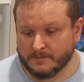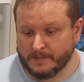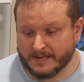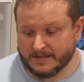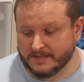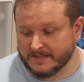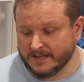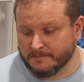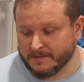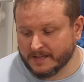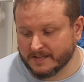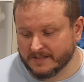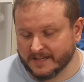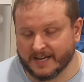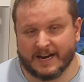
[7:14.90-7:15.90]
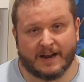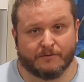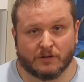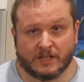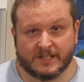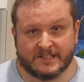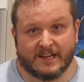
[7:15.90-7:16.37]
Basically the same thing as like an
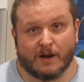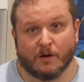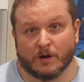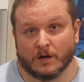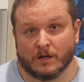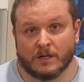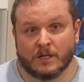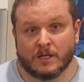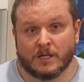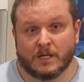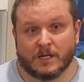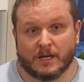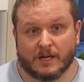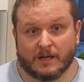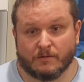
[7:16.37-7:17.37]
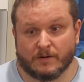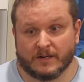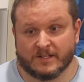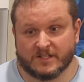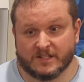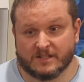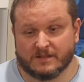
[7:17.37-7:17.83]
Eckerly sour, where
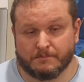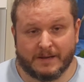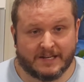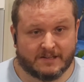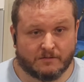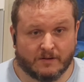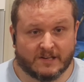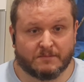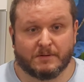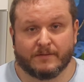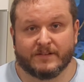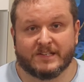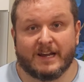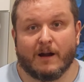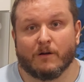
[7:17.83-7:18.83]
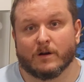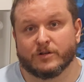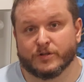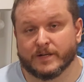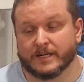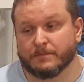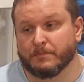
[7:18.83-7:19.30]
it's just the basic recipe of a sour
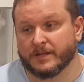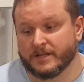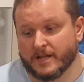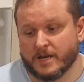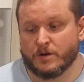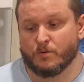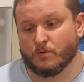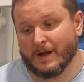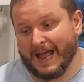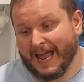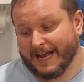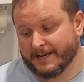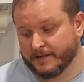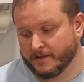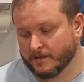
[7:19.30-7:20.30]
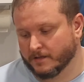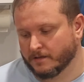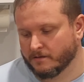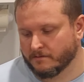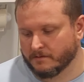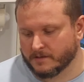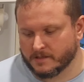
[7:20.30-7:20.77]
drink, but then you add the
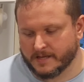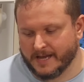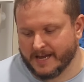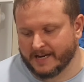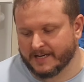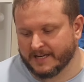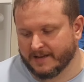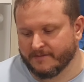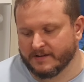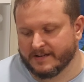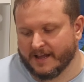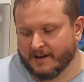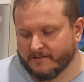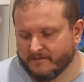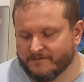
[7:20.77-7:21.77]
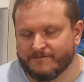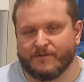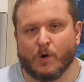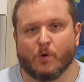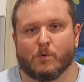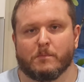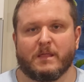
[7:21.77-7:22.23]
egg to give it that
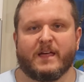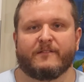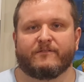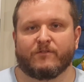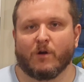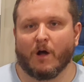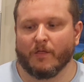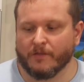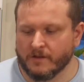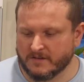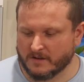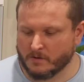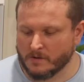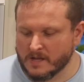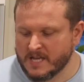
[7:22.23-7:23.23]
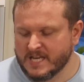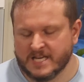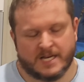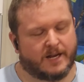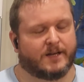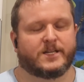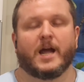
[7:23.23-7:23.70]
foam and that froth. So
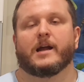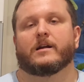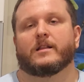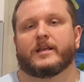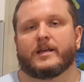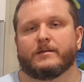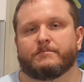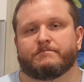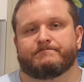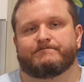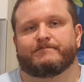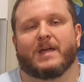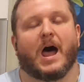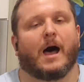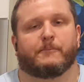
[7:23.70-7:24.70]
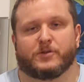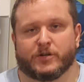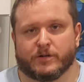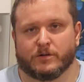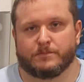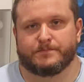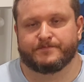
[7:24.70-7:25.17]
entirely
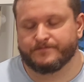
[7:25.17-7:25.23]
optional.